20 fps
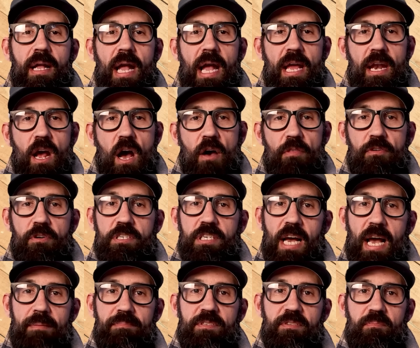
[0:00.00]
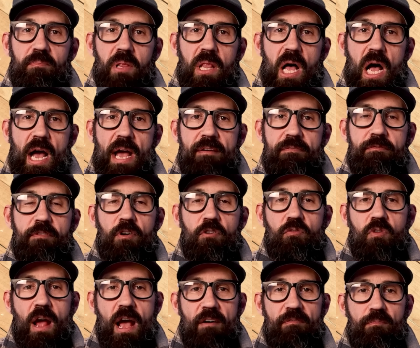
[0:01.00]
and other types of ply for
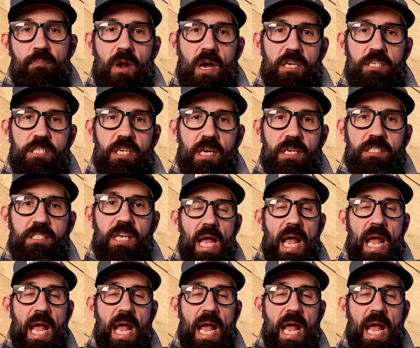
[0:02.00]
craft projects,